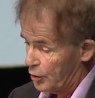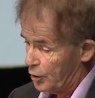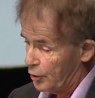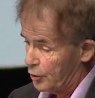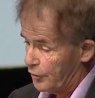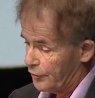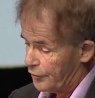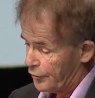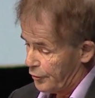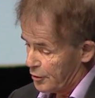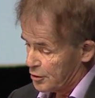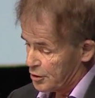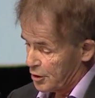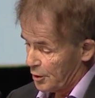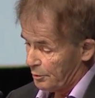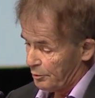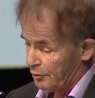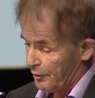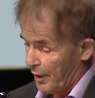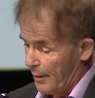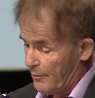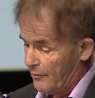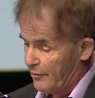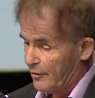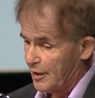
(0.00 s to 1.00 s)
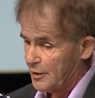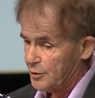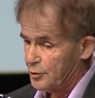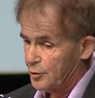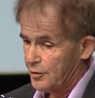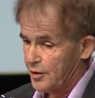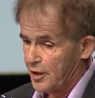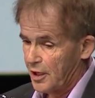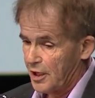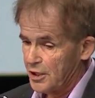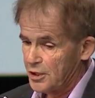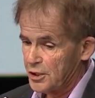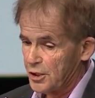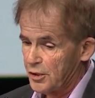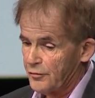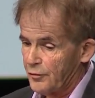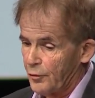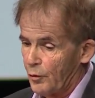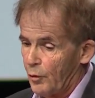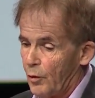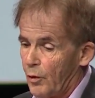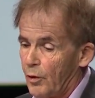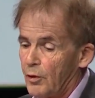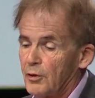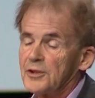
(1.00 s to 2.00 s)
universal primary education for
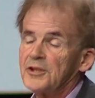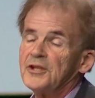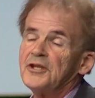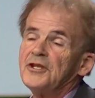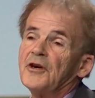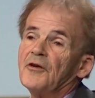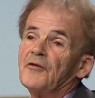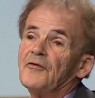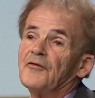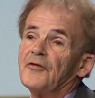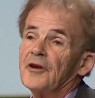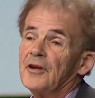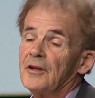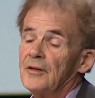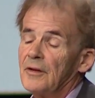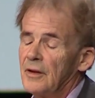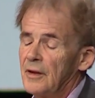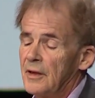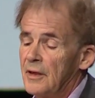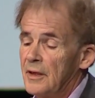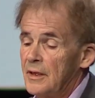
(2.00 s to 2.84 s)
all children